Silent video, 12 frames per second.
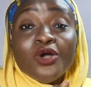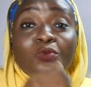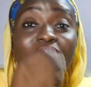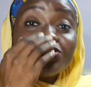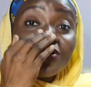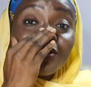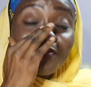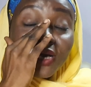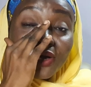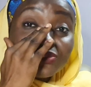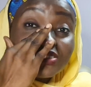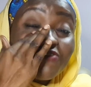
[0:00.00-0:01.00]
We talk
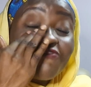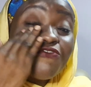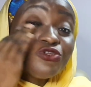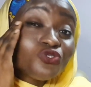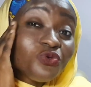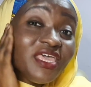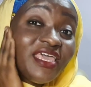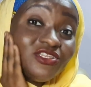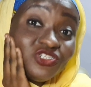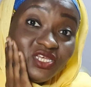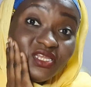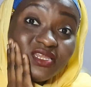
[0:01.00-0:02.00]
about
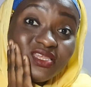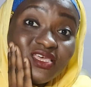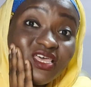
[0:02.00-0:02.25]
photoaging.